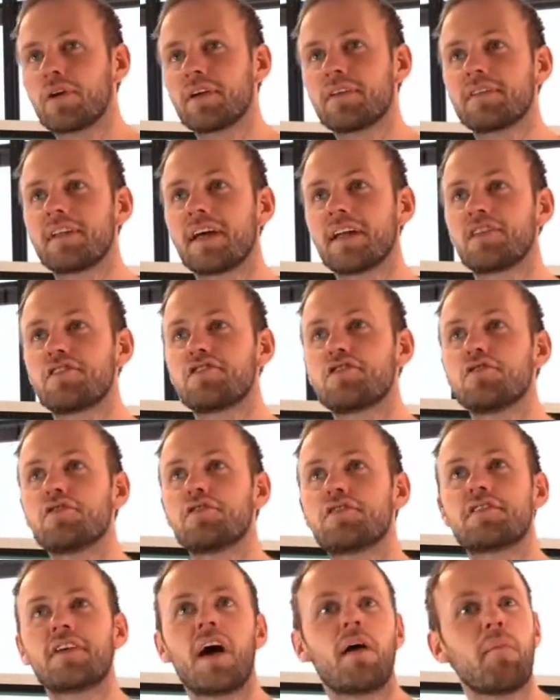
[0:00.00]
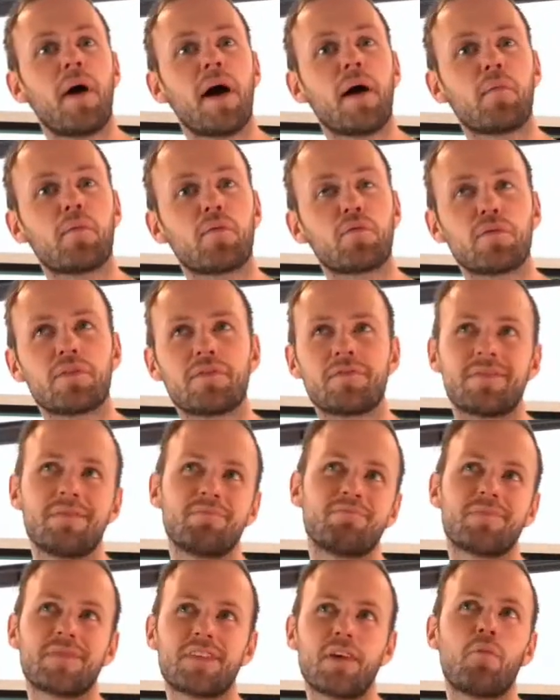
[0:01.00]
that should
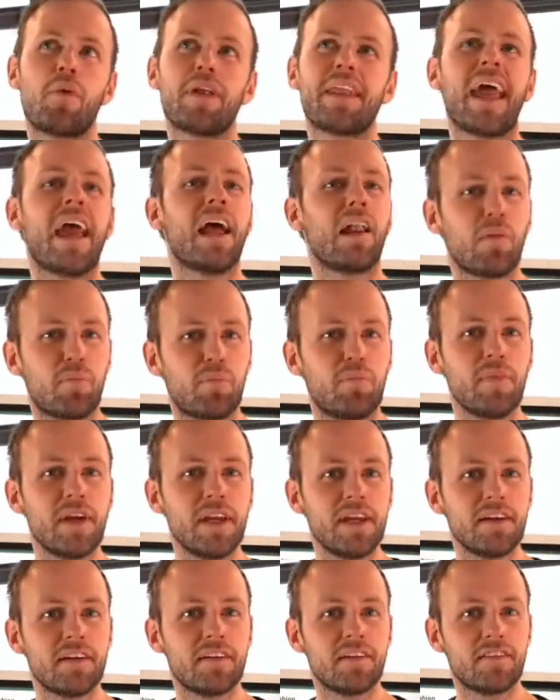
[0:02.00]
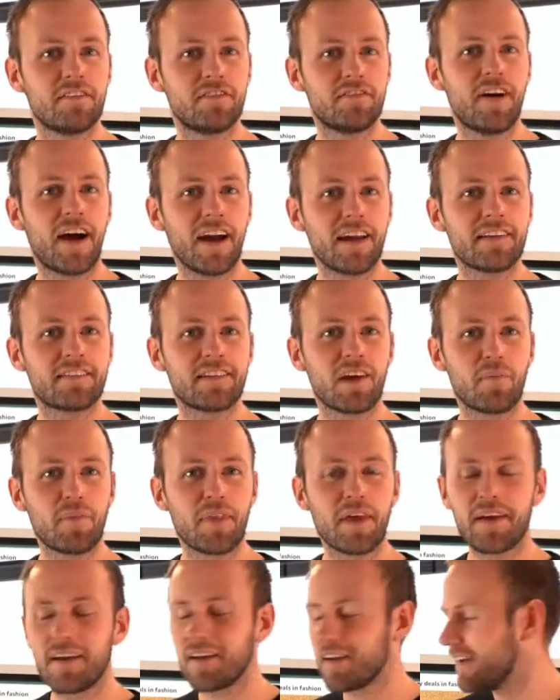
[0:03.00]
somewhat help me find
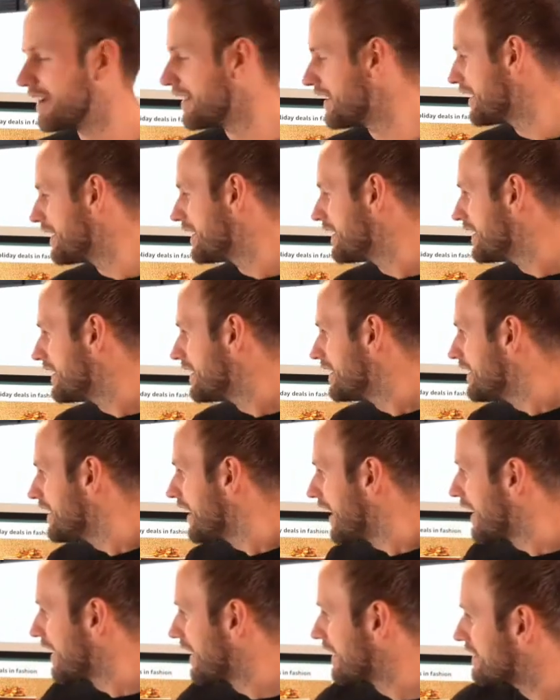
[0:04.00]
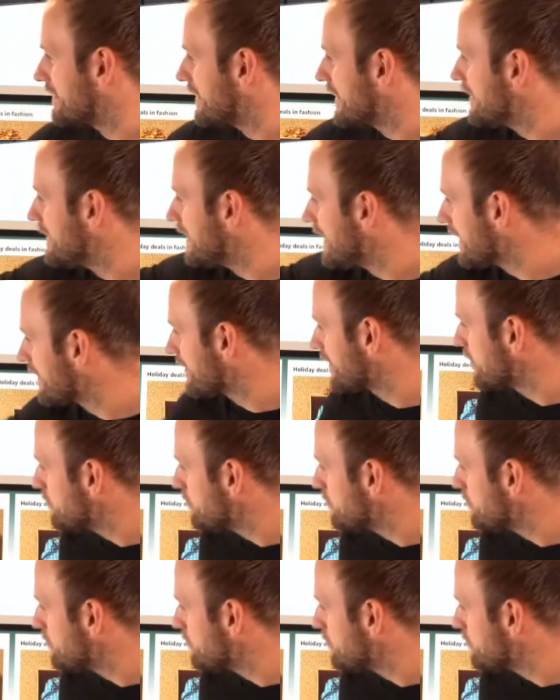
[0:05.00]
something. And I see deals in